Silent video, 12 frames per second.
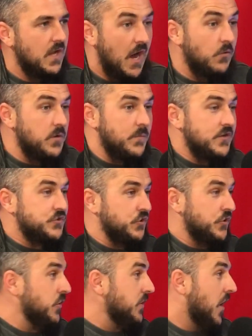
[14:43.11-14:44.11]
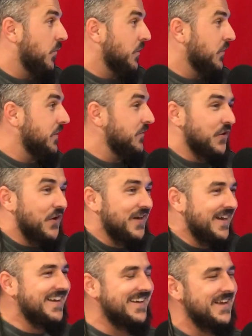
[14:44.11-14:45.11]
I want to yeah, make yeah, sure yeah. you're not weird either,
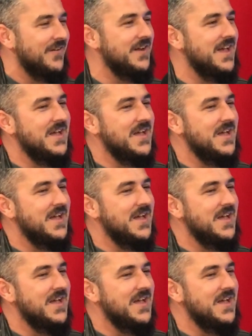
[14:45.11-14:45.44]
you know,